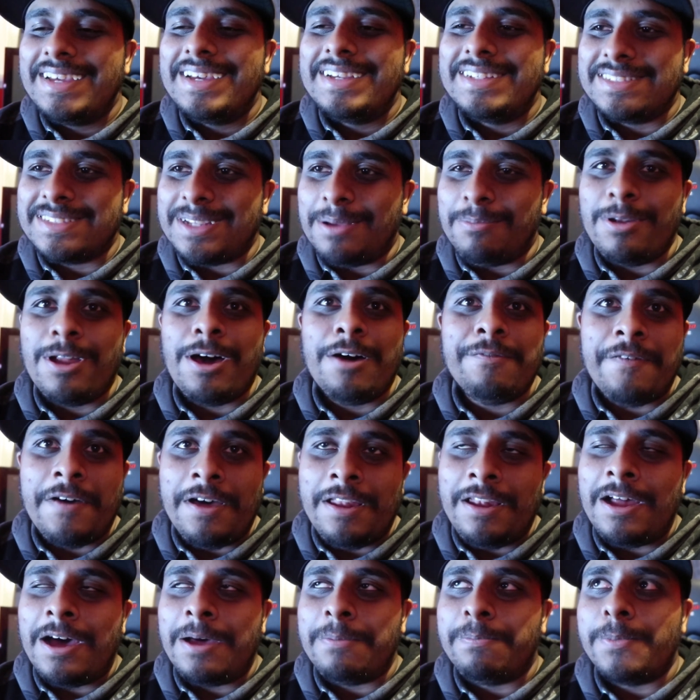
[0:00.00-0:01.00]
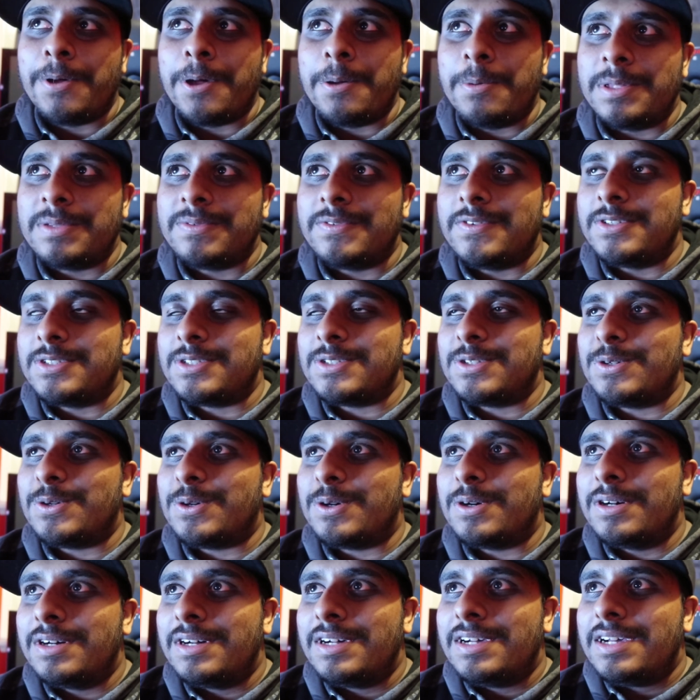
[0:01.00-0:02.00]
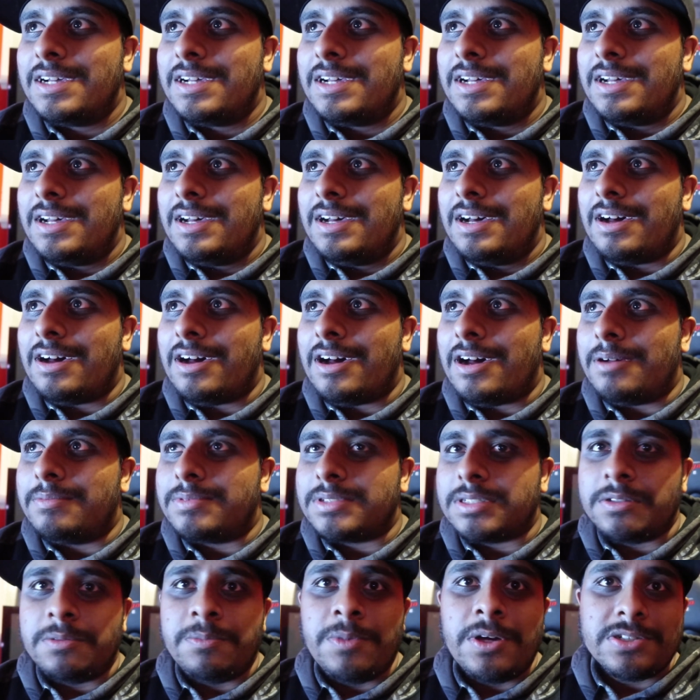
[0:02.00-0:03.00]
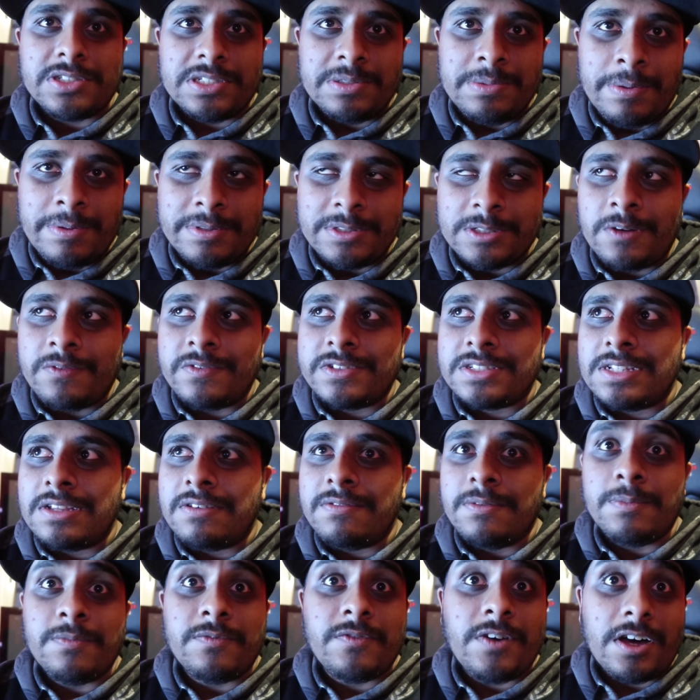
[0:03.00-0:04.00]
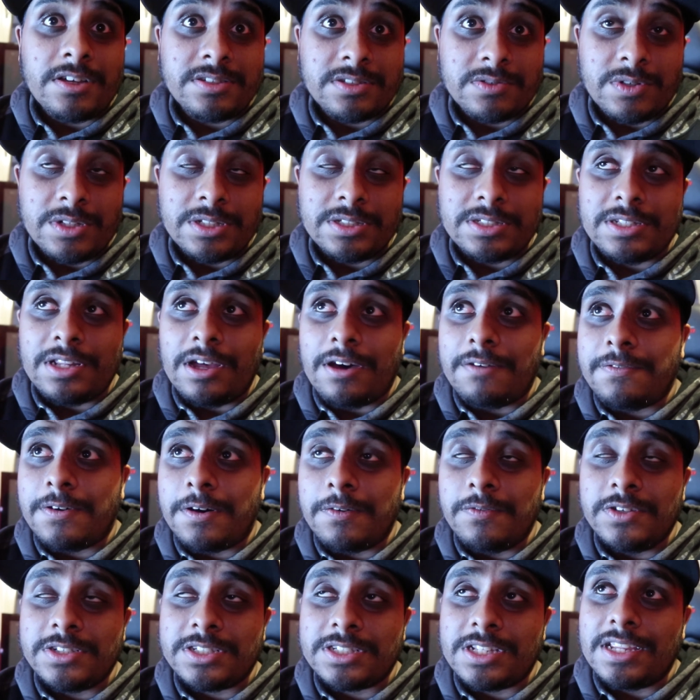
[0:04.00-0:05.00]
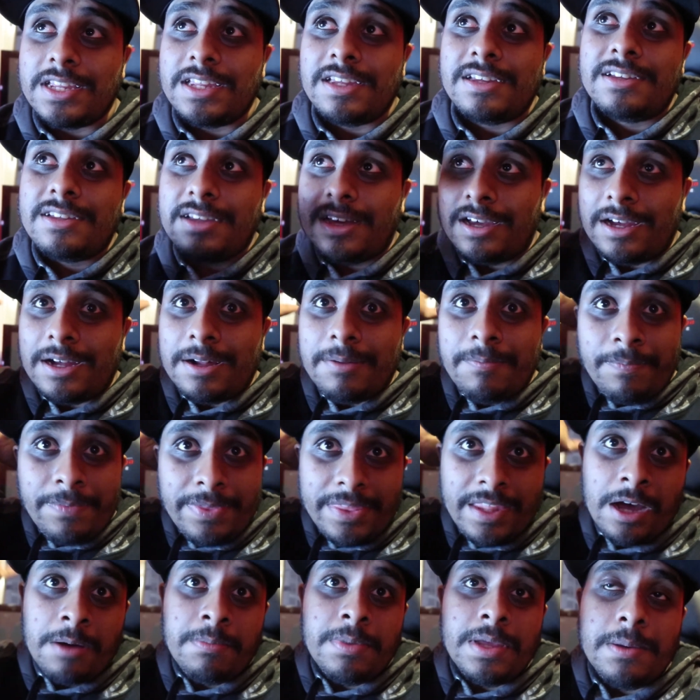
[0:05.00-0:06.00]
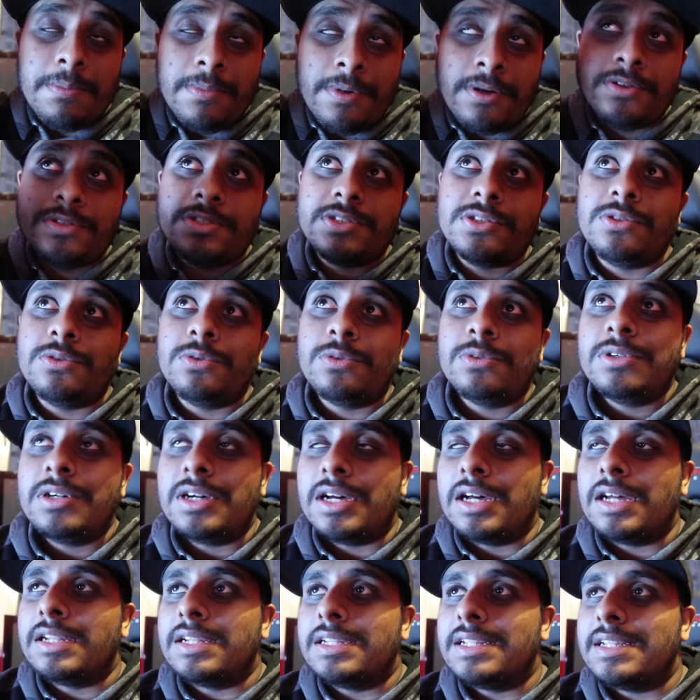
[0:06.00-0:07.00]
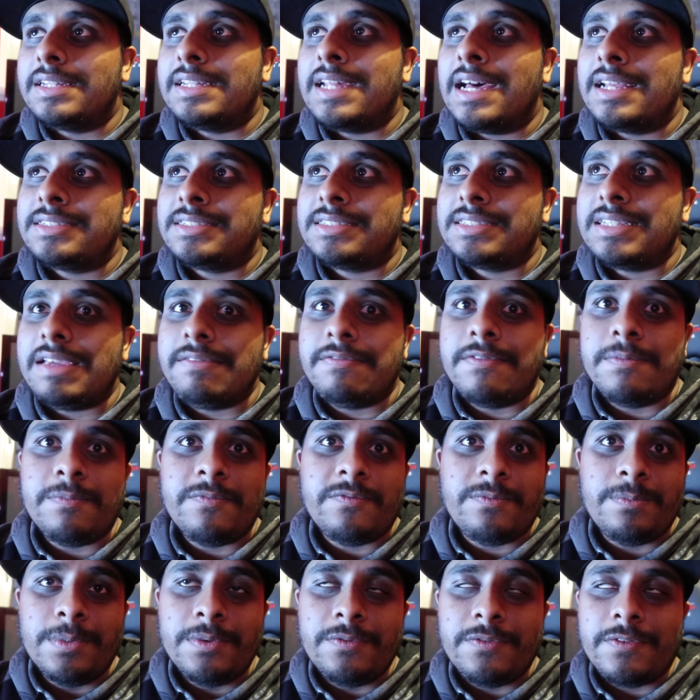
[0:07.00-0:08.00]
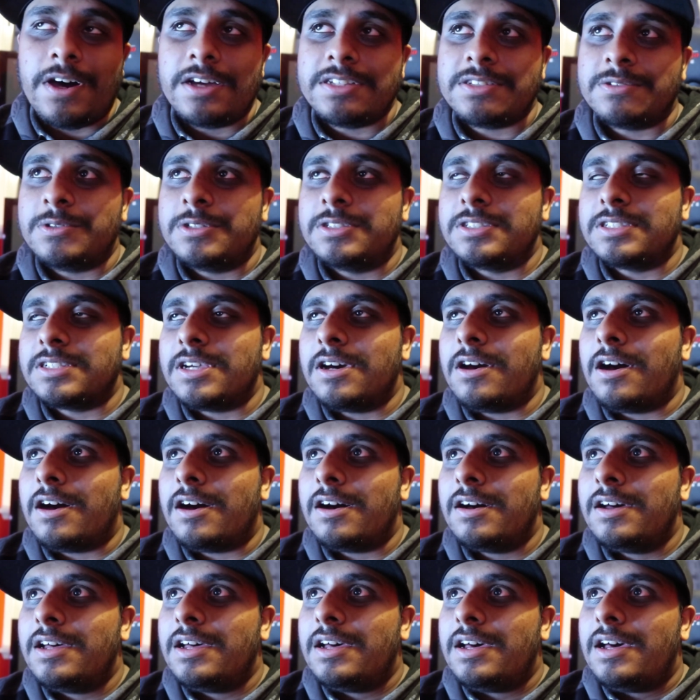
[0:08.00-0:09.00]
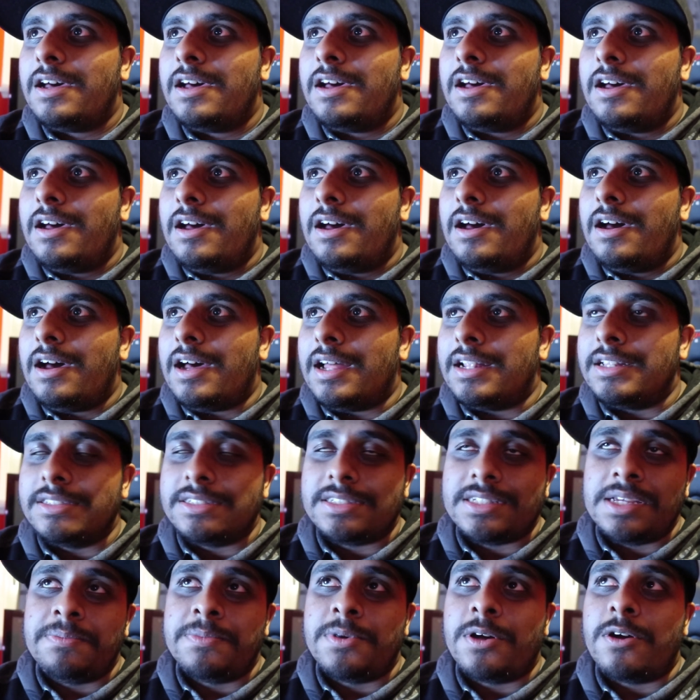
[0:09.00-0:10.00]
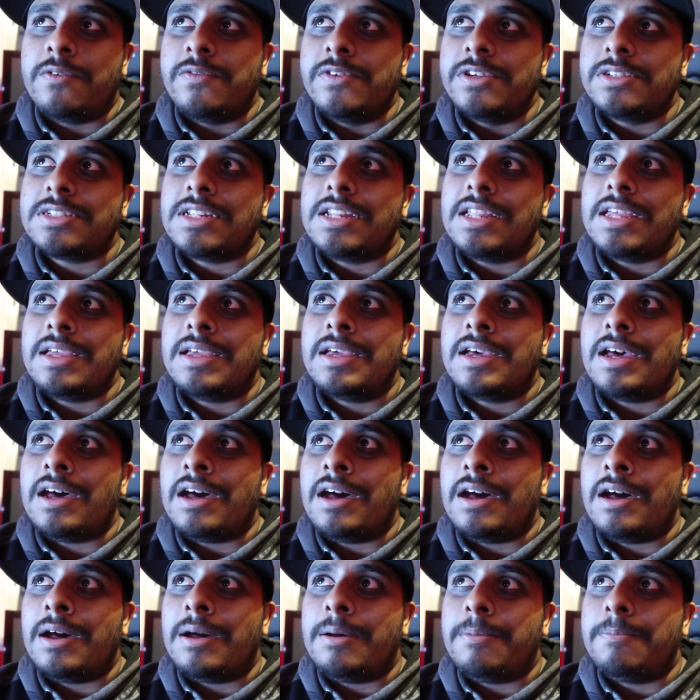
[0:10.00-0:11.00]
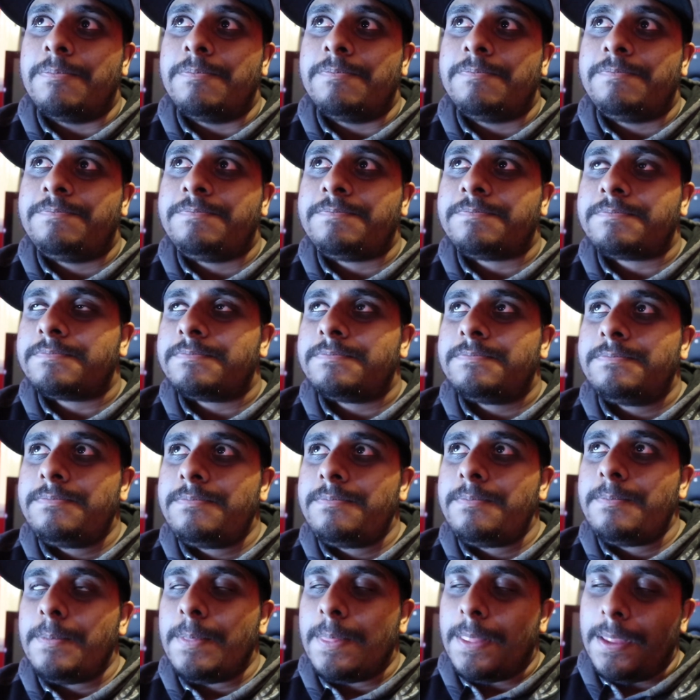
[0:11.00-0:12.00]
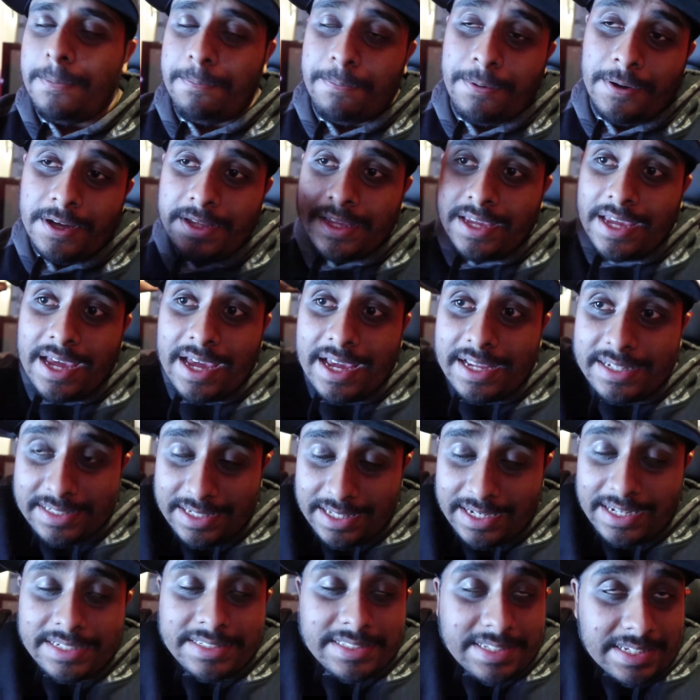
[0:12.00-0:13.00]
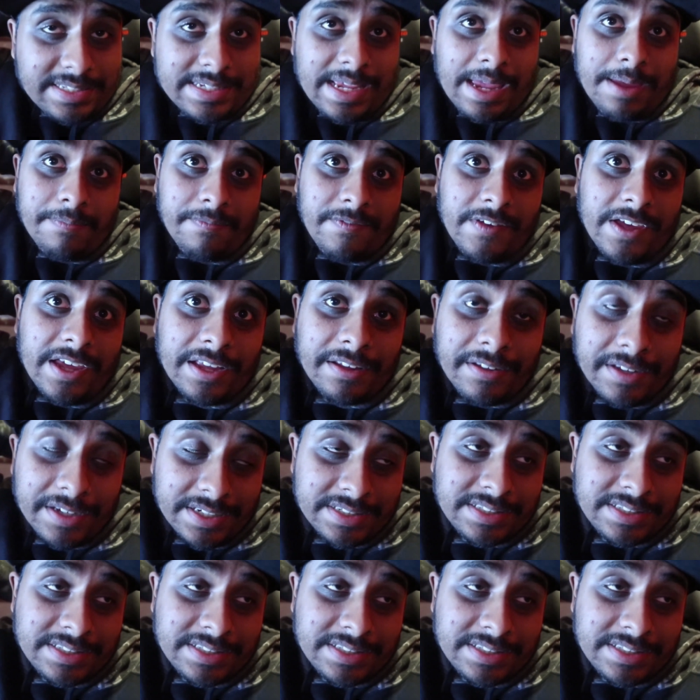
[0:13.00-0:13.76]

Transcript: Some laugh out loud moments for sure. So emotional moments, obviously, with Mufasa and stuff, obviously, that'll be emotional. That scene with Mufasa and Scar and Simba, obviously. But yeah, it is the same thing.